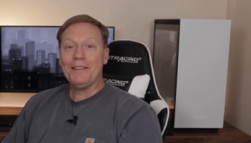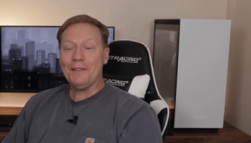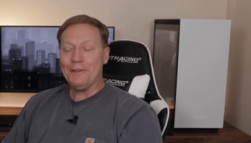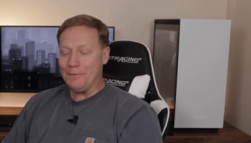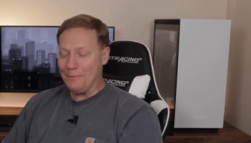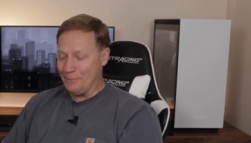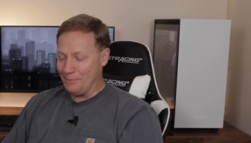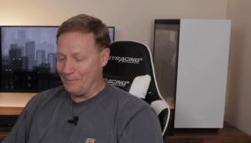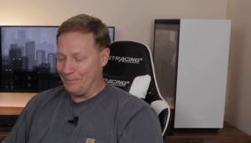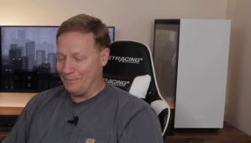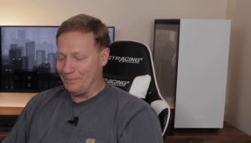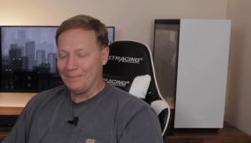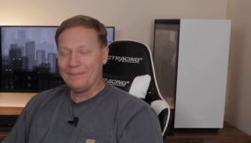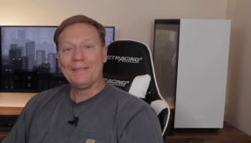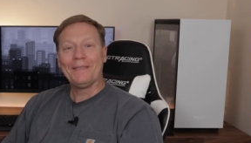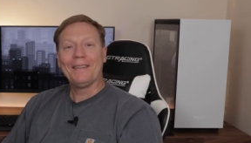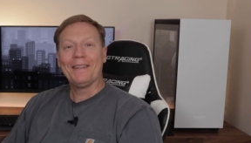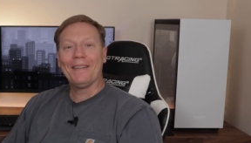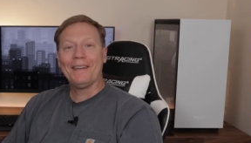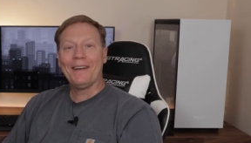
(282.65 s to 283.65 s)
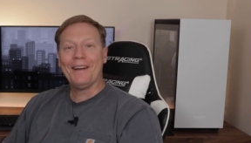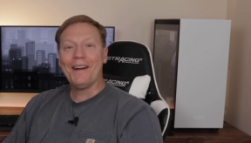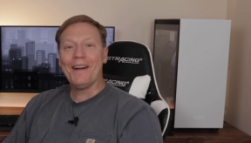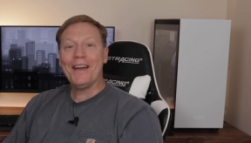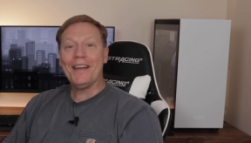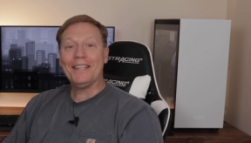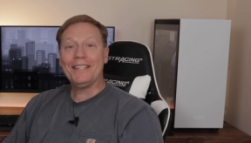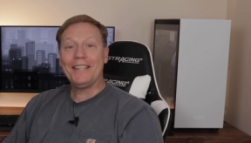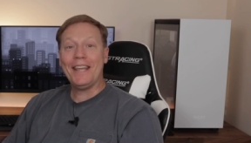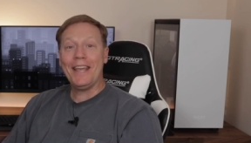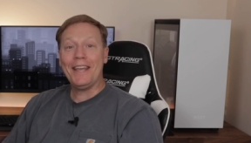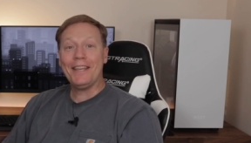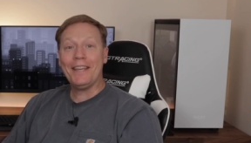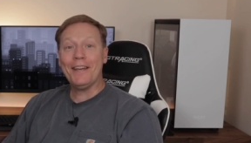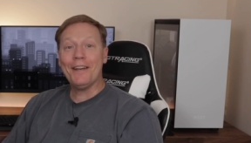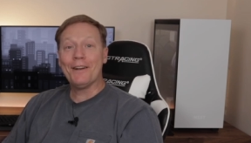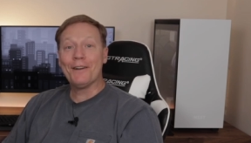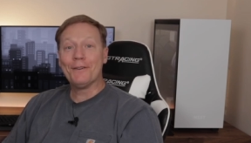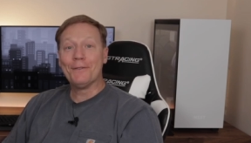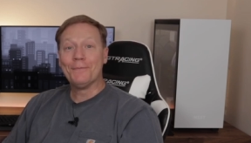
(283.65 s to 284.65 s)
you. All right, take
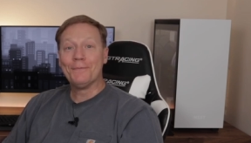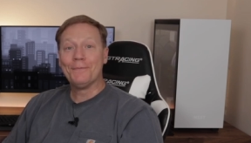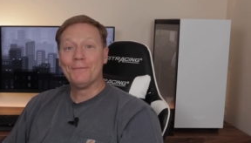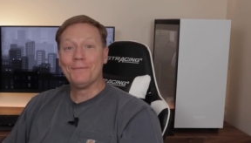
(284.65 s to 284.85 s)
care.